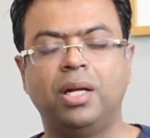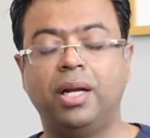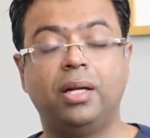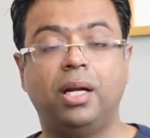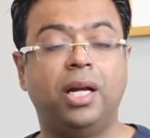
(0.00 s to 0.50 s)

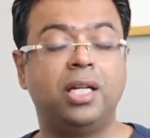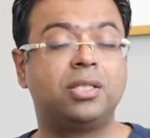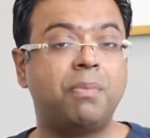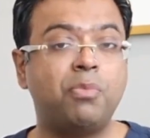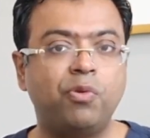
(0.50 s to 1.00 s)
In
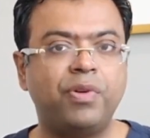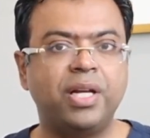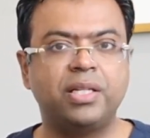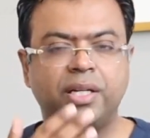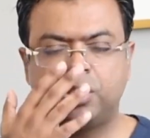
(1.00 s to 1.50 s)
some
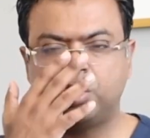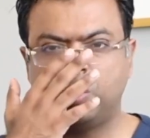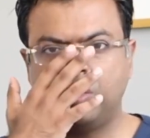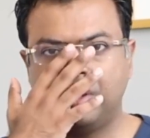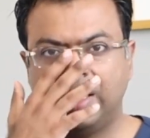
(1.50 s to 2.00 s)
movies, it is
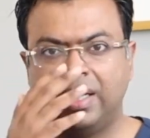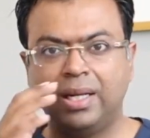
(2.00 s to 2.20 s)
shown